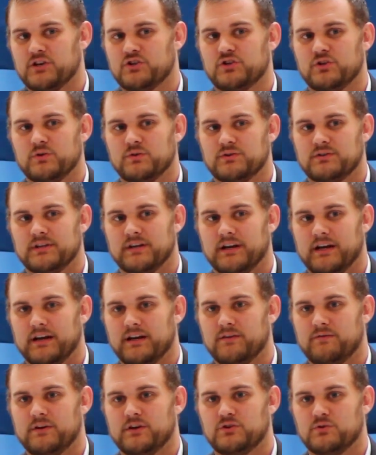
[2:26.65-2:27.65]
issues that
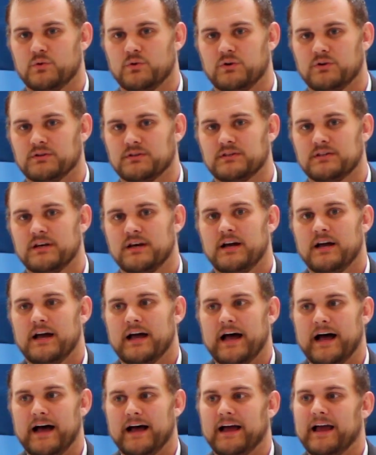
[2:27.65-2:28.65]
individuals
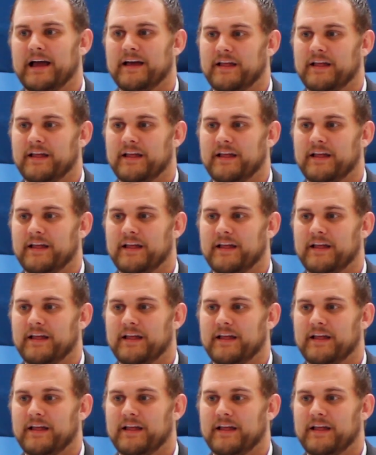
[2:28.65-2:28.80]
uh,